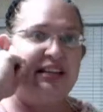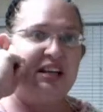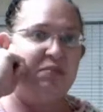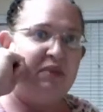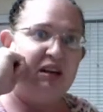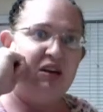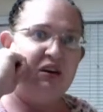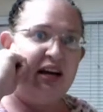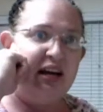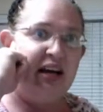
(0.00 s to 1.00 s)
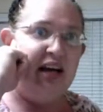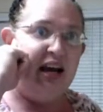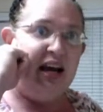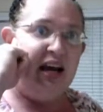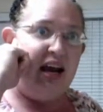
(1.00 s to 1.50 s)
something, you're
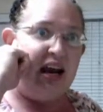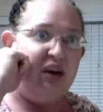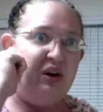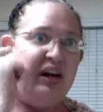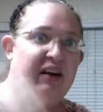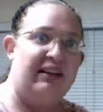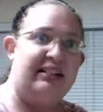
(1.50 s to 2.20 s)
hearing